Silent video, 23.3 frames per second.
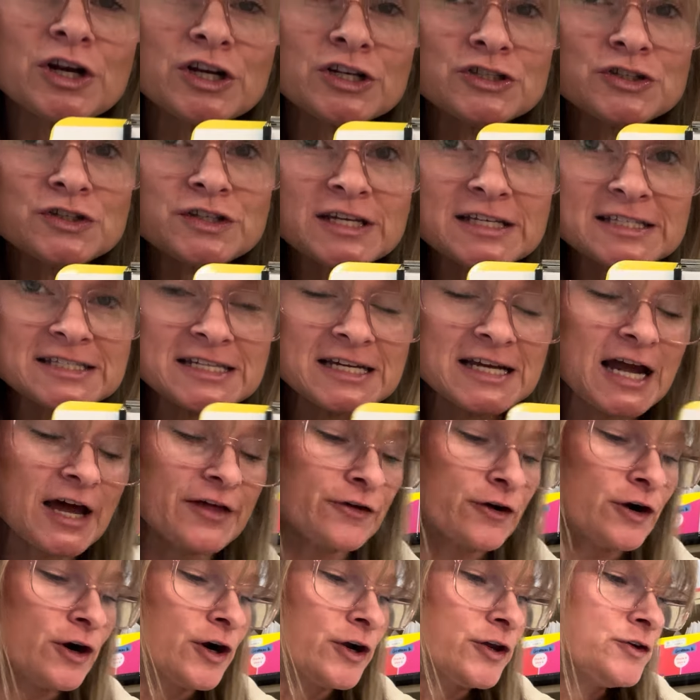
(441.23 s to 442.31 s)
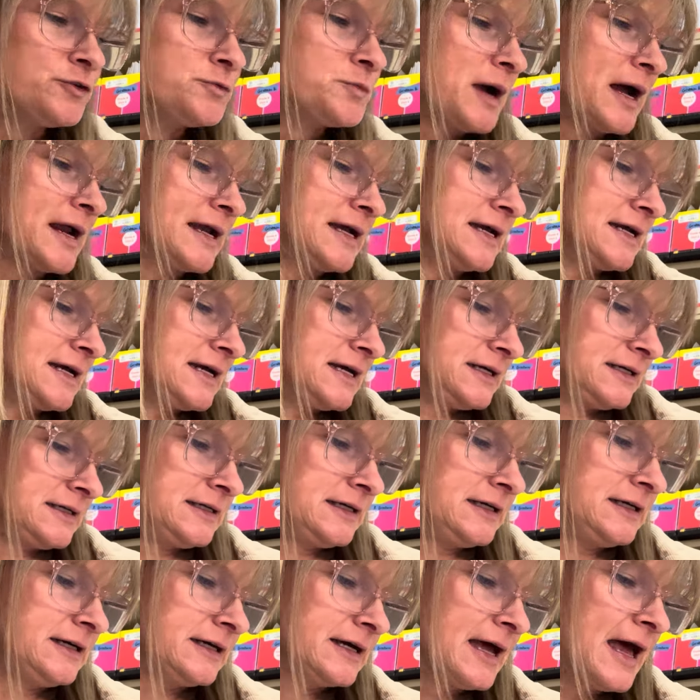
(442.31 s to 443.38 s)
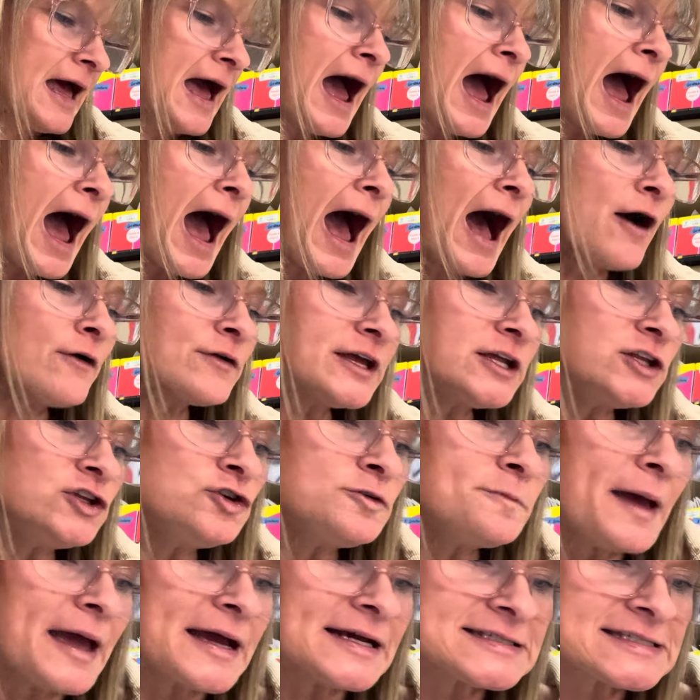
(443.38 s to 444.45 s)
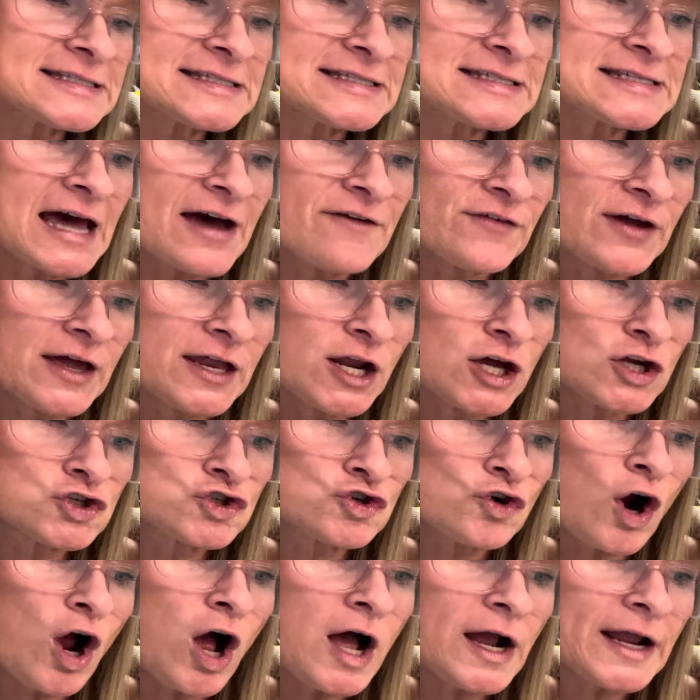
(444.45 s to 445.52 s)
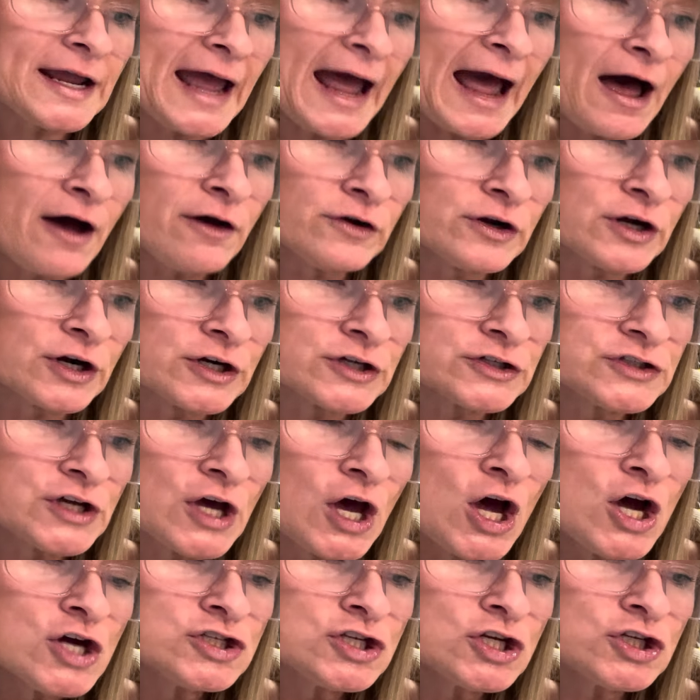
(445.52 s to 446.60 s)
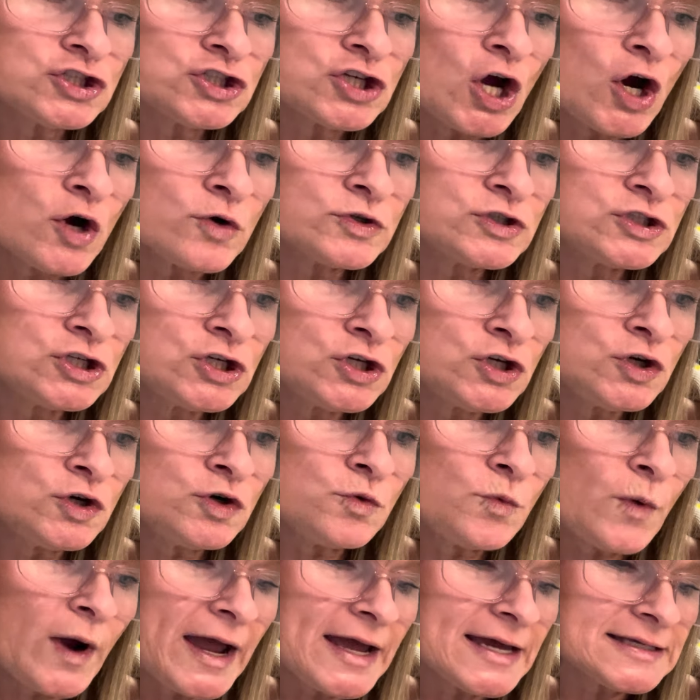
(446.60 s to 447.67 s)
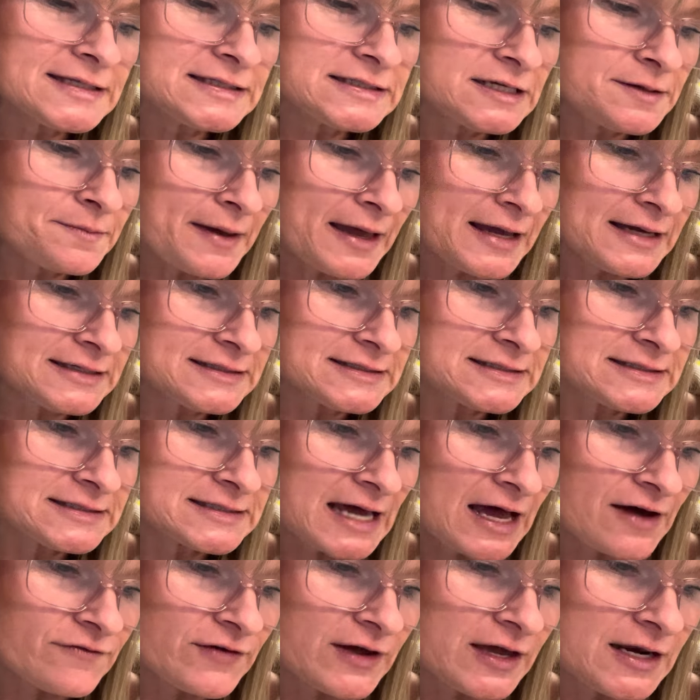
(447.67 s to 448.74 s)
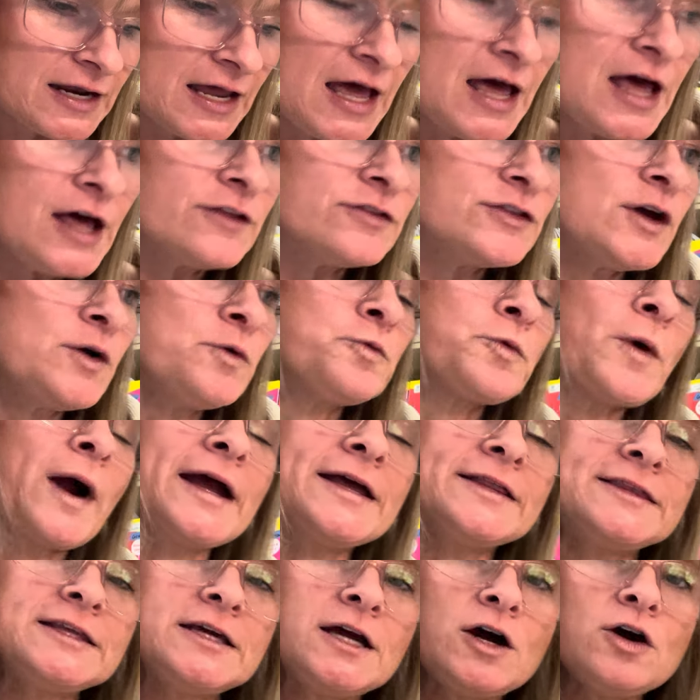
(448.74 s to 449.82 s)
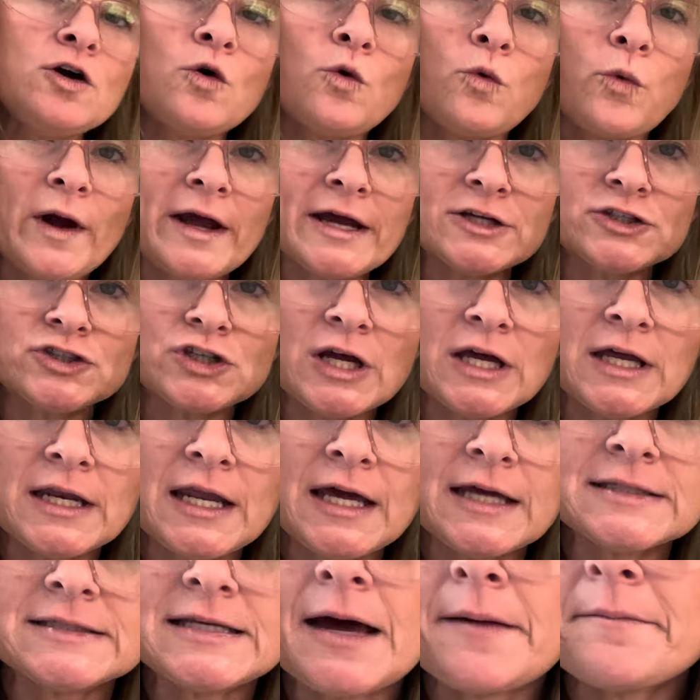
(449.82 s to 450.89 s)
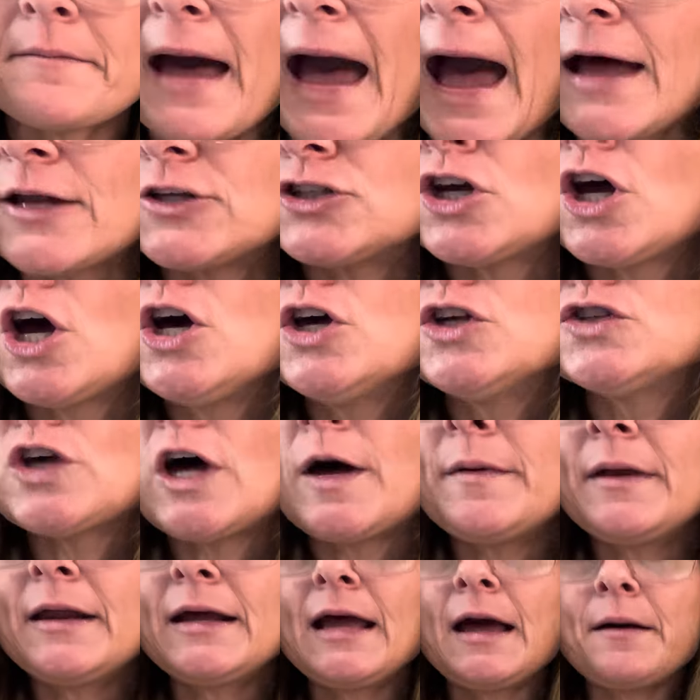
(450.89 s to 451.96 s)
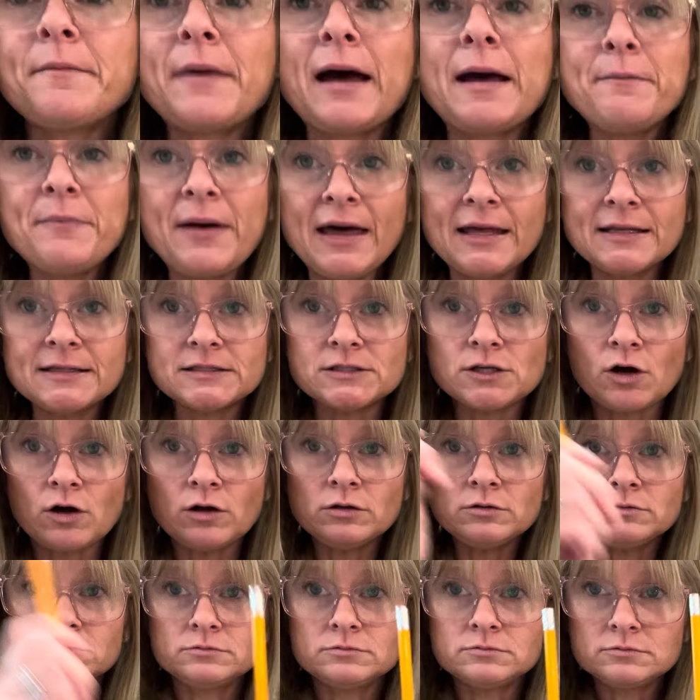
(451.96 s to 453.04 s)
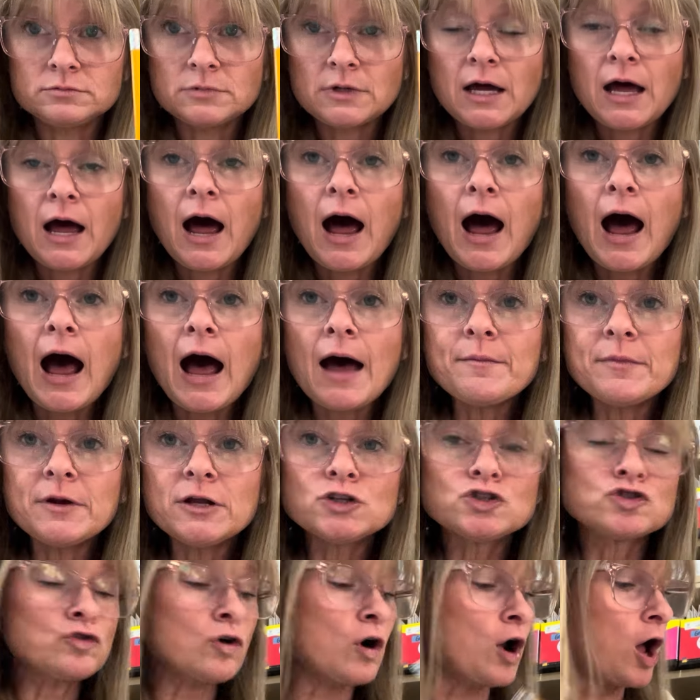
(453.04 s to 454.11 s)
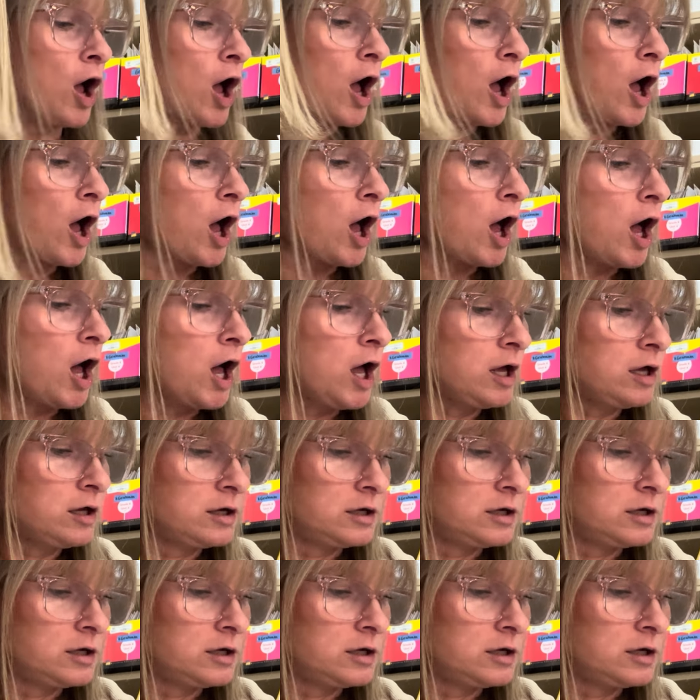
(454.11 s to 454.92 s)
to do this together. Are you ready? How can you make 7? Draw counters to show 2 ways to make 7. Then write the equation to match. So I'm going to get my pencil. I'm going to draw